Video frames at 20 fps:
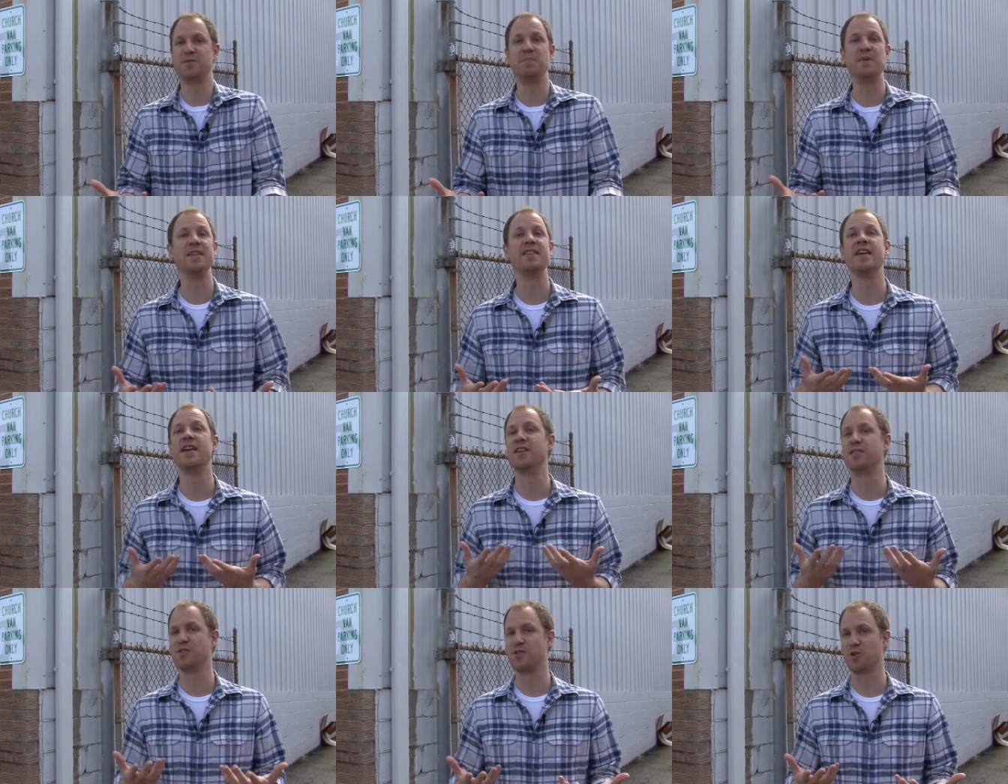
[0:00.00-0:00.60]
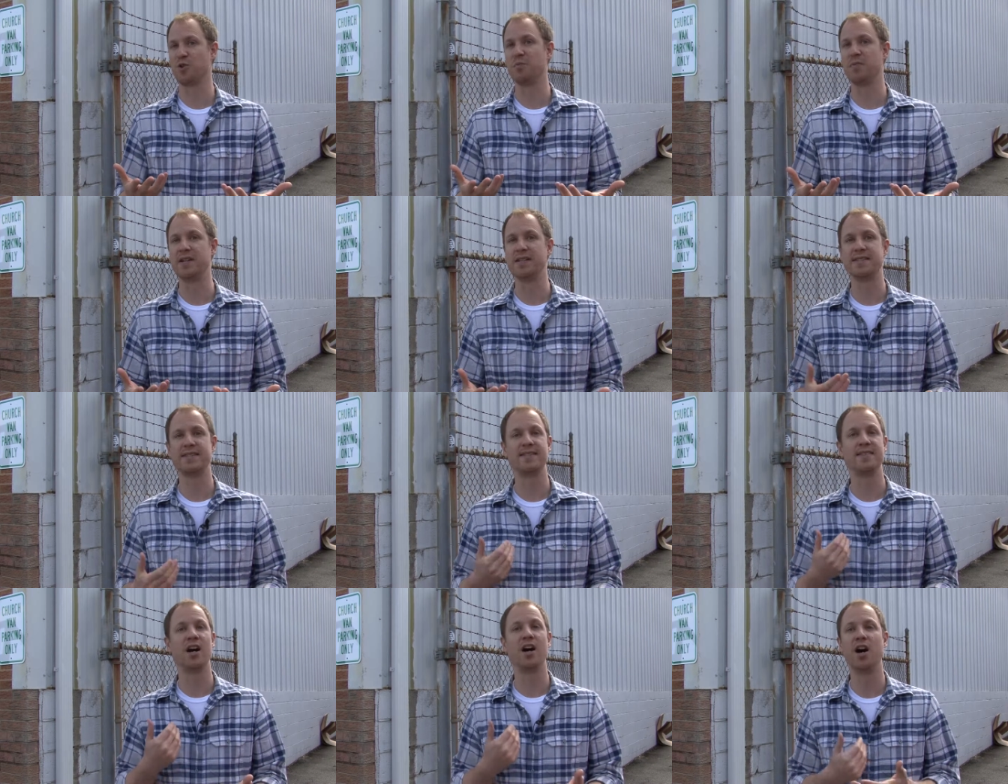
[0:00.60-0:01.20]
Be the
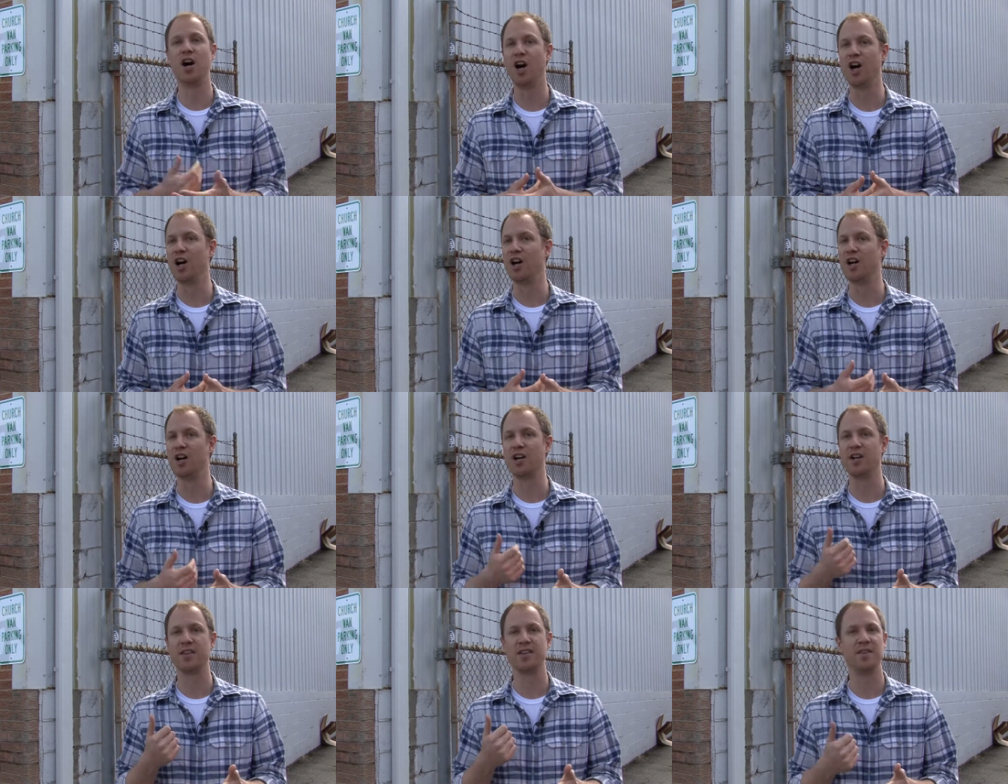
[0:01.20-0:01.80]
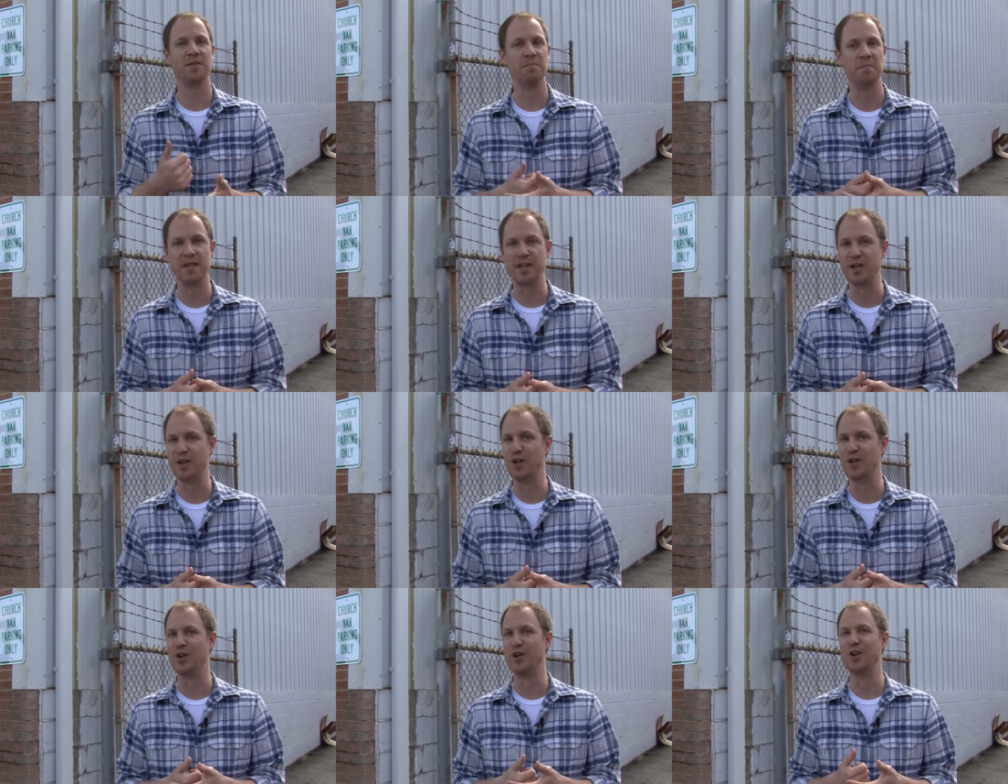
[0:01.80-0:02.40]
instruments, the hug, the
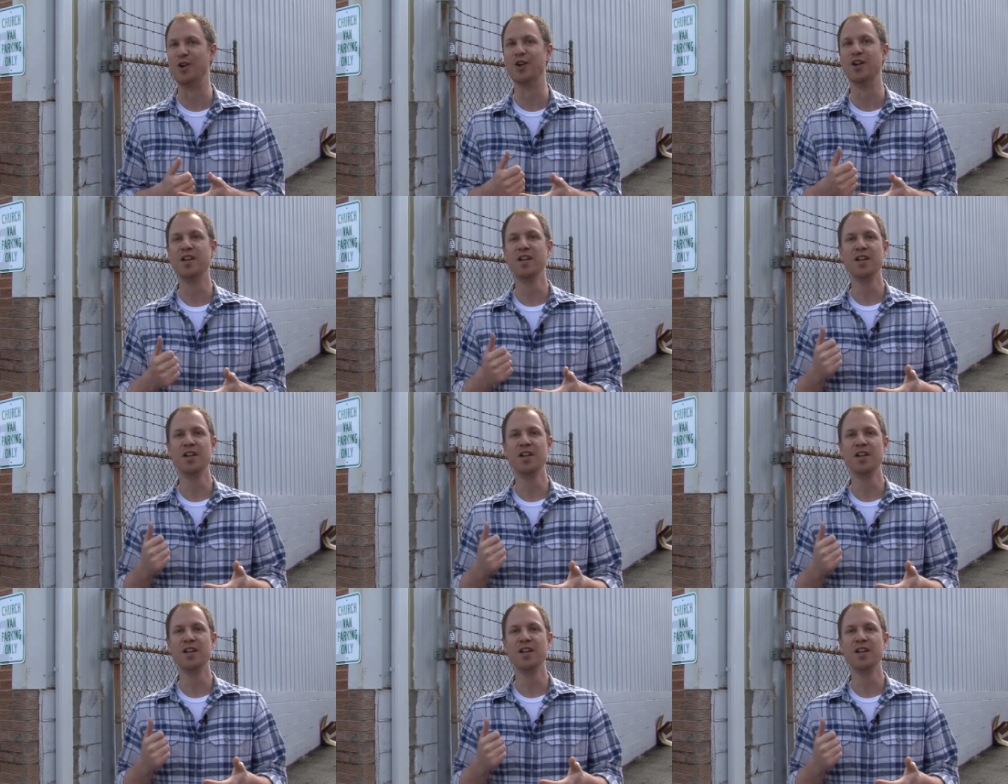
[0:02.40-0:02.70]
meal,